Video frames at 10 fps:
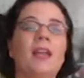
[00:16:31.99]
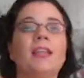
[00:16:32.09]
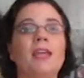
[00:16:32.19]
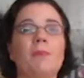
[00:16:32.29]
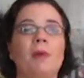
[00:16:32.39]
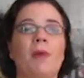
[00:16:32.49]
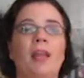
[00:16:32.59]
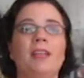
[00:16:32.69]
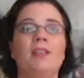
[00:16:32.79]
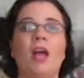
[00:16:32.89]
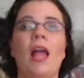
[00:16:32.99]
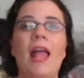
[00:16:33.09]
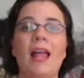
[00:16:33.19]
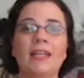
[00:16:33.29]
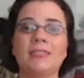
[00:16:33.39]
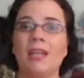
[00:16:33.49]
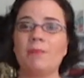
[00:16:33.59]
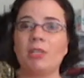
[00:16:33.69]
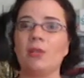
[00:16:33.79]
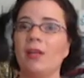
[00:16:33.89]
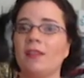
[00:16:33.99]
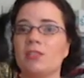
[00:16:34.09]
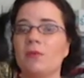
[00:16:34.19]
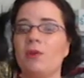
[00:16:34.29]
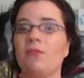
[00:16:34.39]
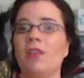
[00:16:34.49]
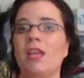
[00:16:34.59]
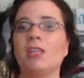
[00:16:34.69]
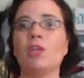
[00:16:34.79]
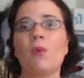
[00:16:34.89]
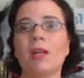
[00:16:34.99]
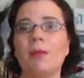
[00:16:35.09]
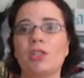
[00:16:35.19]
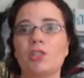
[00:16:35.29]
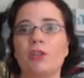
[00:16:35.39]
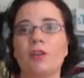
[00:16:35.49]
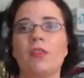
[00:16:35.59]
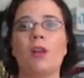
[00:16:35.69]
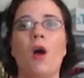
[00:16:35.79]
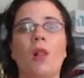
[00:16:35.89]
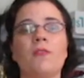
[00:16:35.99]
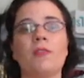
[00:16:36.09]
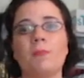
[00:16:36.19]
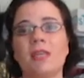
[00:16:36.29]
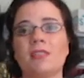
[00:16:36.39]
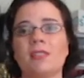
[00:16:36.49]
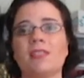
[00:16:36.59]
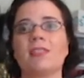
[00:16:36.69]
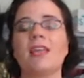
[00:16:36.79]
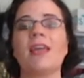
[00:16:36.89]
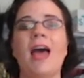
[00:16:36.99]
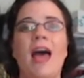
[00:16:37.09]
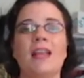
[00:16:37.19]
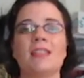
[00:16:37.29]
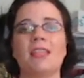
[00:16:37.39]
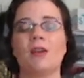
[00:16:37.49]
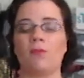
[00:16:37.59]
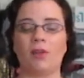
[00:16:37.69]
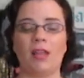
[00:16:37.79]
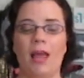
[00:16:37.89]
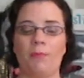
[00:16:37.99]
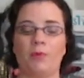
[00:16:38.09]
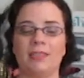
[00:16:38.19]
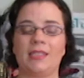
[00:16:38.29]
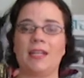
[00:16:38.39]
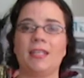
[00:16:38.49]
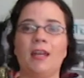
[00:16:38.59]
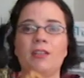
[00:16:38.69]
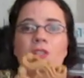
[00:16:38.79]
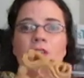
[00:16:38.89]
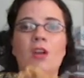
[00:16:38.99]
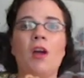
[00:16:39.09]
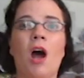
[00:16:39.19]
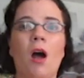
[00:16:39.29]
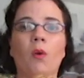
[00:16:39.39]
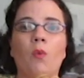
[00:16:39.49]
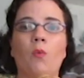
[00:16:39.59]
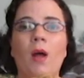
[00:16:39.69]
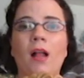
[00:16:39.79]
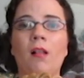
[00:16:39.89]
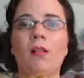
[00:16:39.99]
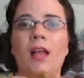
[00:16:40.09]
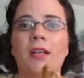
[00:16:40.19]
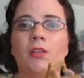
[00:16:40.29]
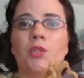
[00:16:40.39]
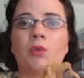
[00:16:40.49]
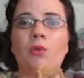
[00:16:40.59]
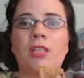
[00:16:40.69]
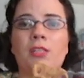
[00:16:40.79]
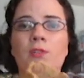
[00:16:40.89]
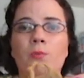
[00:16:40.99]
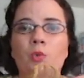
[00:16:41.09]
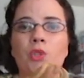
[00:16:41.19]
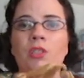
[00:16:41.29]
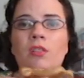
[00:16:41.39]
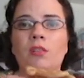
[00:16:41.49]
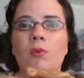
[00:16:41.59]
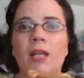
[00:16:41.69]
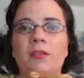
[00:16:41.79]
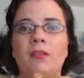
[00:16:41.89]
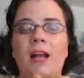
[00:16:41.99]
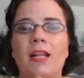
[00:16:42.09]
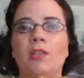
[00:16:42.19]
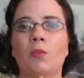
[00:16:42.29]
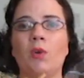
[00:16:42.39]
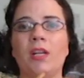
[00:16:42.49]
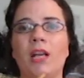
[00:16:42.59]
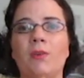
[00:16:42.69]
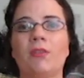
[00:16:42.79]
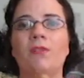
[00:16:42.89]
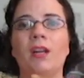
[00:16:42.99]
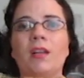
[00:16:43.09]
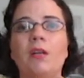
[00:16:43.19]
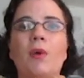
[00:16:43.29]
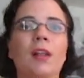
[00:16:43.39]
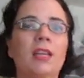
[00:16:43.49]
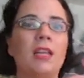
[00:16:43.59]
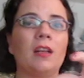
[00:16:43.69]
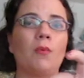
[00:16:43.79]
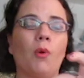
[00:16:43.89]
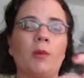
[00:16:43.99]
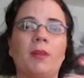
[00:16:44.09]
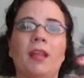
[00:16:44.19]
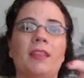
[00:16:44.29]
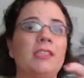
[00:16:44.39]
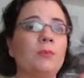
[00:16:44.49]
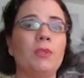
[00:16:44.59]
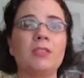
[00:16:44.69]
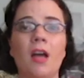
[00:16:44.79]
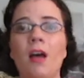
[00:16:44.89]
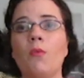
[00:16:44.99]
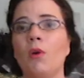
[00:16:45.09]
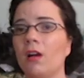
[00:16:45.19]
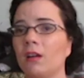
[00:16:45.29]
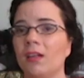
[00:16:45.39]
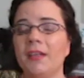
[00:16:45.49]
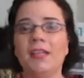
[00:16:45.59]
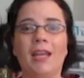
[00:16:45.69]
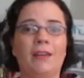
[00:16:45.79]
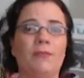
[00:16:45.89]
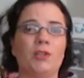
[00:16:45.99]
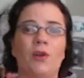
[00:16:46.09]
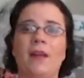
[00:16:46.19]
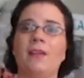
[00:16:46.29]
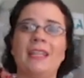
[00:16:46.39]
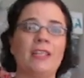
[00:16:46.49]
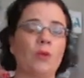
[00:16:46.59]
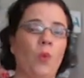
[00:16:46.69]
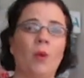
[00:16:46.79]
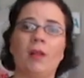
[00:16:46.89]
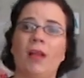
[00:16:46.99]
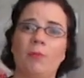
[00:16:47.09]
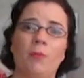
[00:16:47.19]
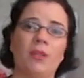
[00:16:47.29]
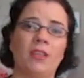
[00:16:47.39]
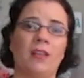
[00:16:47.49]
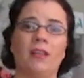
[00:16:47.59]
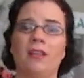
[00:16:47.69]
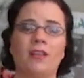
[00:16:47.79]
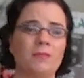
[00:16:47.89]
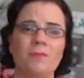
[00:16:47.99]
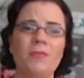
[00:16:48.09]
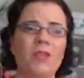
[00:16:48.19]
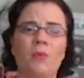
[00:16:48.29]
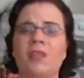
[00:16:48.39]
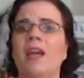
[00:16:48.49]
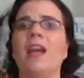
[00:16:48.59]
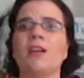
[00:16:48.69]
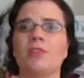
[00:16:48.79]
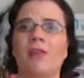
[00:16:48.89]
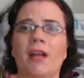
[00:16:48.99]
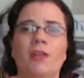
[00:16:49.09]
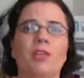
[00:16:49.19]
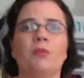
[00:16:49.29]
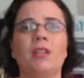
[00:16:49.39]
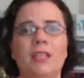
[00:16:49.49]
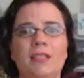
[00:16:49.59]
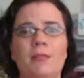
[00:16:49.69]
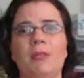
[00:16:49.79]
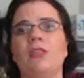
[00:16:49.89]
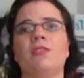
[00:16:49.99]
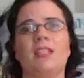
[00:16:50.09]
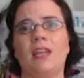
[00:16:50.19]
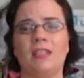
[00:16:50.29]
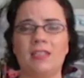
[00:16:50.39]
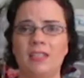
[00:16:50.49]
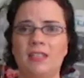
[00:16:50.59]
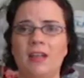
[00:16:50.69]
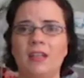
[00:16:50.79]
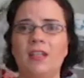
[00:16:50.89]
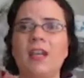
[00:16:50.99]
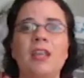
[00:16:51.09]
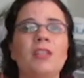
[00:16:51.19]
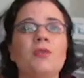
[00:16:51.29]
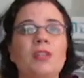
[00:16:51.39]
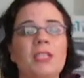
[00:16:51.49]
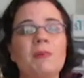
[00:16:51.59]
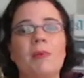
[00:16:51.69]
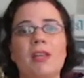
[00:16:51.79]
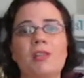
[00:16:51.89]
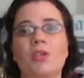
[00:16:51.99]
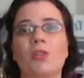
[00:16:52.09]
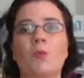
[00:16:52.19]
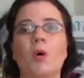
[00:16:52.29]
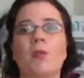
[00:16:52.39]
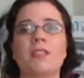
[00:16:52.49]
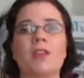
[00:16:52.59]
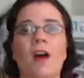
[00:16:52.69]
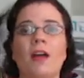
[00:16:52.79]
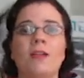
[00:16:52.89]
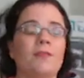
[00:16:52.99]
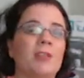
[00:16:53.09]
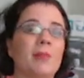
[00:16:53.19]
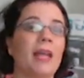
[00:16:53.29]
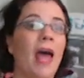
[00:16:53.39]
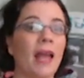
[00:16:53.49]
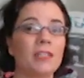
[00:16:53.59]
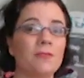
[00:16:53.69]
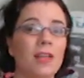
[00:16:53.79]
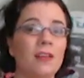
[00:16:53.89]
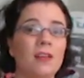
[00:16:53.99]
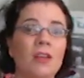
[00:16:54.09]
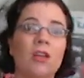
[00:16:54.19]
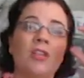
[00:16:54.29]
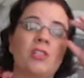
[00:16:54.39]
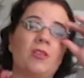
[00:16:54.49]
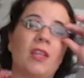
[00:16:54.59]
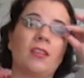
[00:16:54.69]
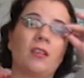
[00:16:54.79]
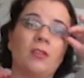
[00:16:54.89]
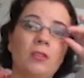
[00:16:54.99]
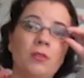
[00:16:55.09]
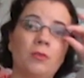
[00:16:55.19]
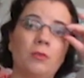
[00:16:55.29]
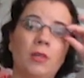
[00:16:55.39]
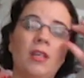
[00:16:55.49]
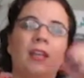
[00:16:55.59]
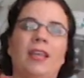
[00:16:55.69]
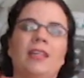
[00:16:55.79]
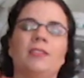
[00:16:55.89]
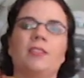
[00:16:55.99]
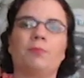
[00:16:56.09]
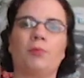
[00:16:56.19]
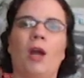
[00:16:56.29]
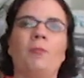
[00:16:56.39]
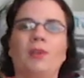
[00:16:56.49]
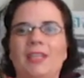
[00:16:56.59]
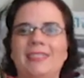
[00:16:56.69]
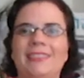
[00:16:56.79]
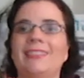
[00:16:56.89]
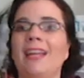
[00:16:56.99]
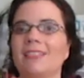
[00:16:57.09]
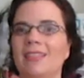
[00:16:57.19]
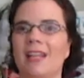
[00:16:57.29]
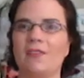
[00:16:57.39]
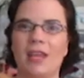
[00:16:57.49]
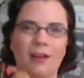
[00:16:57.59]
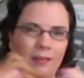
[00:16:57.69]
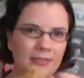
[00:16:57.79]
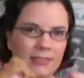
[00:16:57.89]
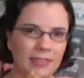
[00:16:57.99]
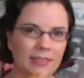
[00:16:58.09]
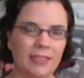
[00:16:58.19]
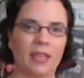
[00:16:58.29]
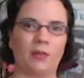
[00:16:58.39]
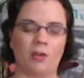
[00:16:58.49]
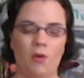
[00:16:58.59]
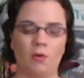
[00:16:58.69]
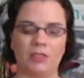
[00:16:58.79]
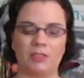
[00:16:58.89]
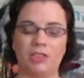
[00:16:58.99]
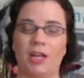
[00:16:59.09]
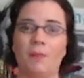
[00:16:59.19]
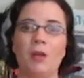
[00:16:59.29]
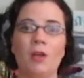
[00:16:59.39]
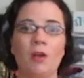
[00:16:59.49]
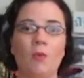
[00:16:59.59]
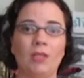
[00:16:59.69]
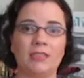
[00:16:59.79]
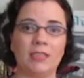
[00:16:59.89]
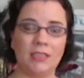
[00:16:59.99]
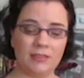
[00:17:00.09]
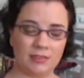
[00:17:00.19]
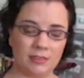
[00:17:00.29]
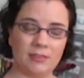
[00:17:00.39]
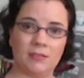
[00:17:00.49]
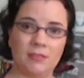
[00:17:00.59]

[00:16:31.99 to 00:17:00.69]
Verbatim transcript: Keep in mind, anytime you're doing this sort of thing, you want to make sure that all of the pieces, as they overlap or as they touch, are well and truly smooshed together, and you're working with very well heated Worbla. This will not work if you're trying to heat your Worbla up with a hairdryer. You need to be using a heat gun. You need to be making sure your Worbla is hot enough to be activated so that the glue is properly set and that it'll stick together and hold its shape. Once it is,